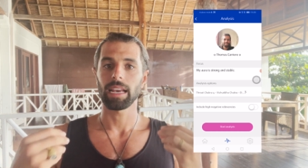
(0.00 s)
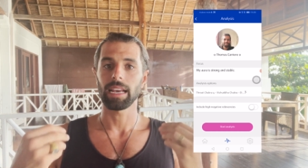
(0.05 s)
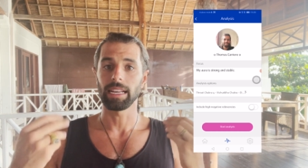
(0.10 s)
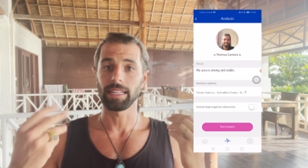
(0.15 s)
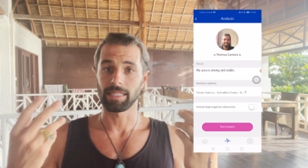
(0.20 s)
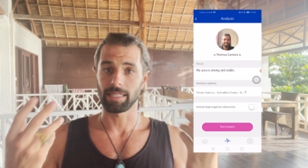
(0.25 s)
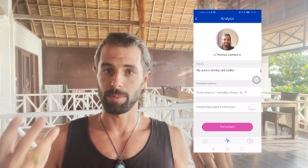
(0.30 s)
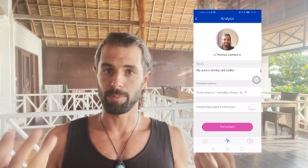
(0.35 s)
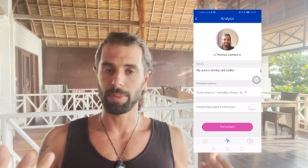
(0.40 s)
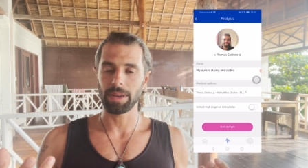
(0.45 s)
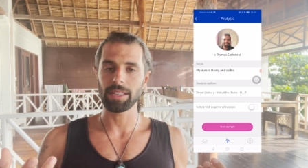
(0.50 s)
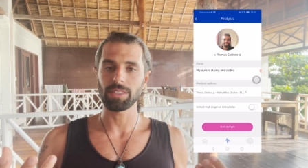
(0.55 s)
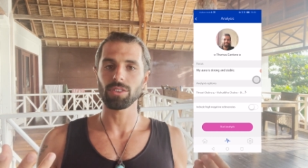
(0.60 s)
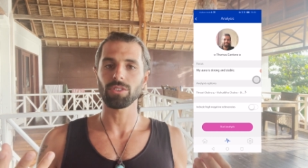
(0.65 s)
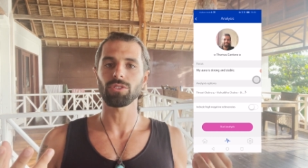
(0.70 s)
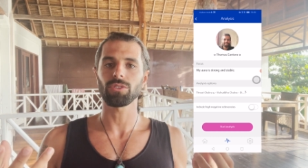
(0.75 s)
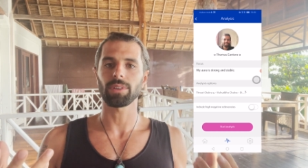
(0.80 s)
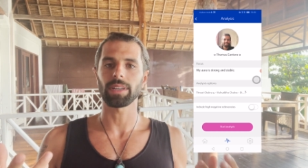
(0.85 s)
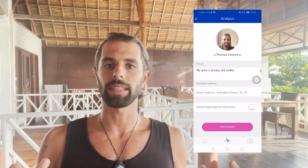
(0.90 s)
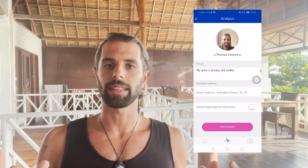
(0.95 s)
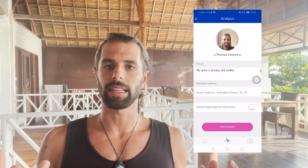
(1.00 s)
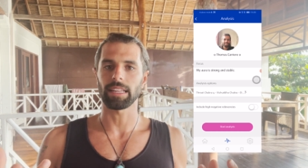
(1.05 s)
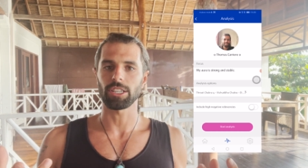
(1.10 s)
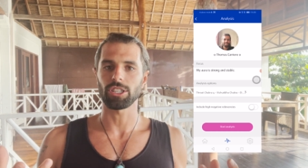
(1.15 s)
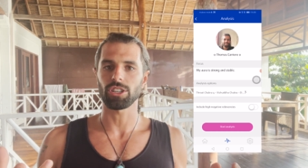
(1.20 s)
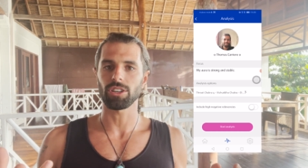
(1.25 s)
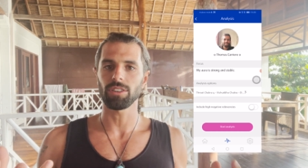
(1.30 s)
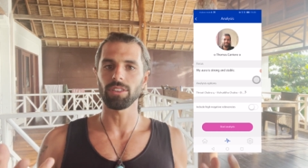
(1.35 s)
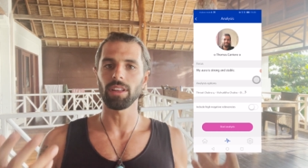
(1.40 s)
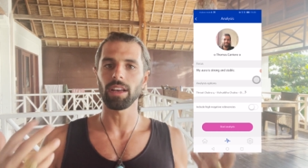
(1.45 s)
It depends on your
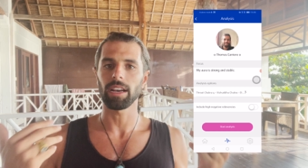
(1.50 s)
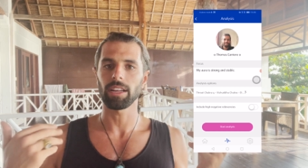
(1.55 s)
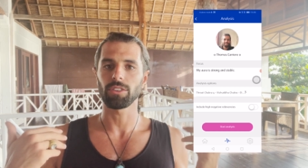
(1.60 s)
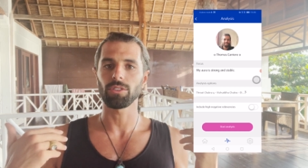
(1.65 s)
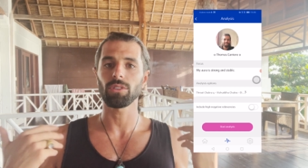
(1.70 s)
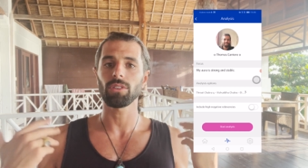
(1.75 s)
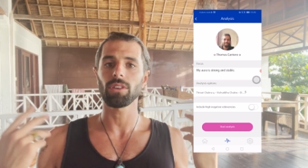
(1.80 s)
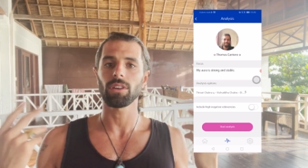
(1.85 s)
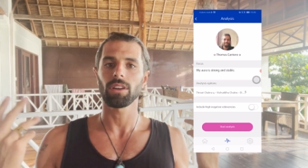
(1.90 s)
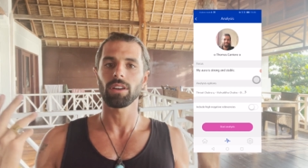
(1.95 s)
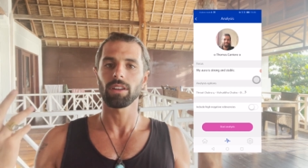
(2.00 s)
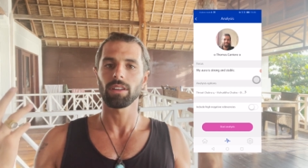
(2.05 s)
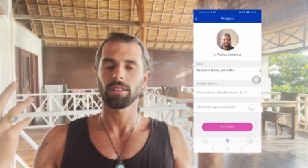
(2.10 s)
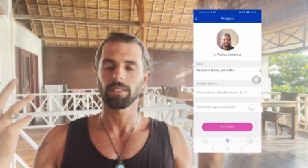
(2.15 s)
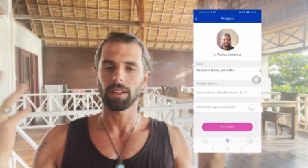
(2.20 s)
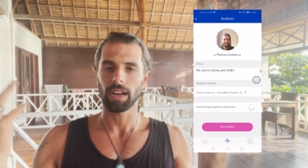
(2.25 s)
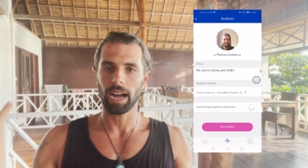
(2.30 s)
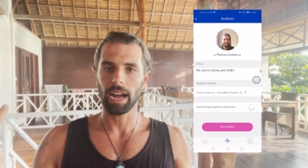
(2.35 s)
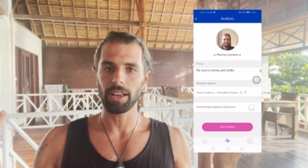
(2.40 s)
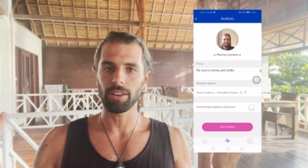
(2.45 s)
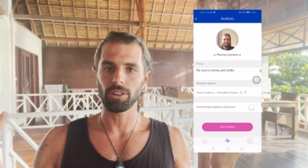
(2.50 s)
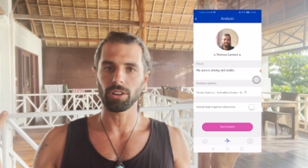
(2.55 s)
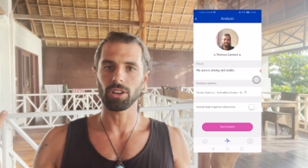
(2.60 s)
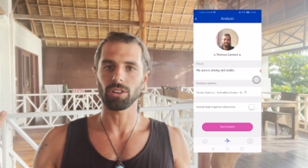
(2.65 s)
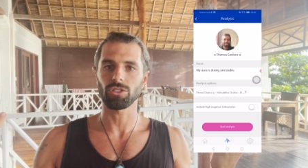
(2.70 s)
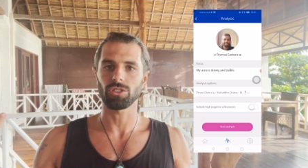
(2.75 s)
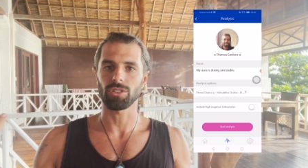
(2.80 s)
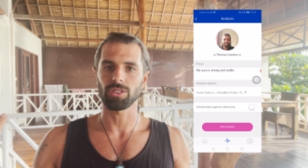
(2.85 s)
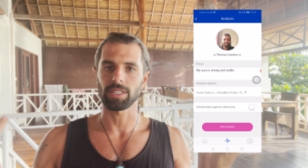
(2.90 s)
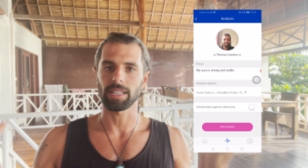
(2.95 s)
intention and your higher
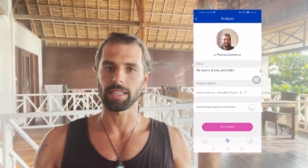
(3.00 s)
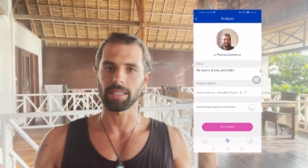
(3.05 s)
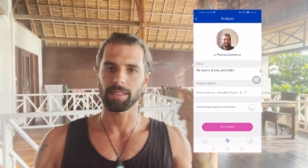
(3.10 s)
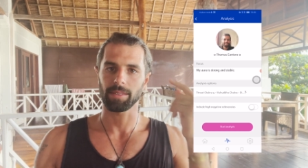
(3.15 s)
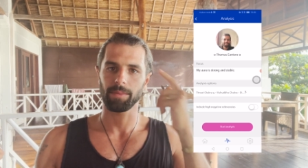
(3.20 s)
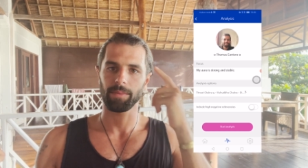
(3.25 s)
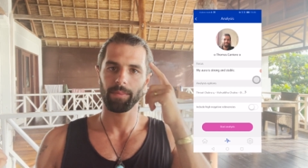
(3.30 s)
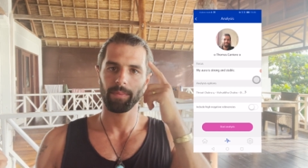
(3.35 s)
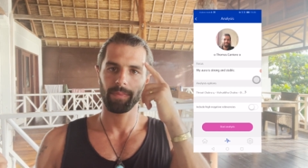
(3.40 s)
consciousness.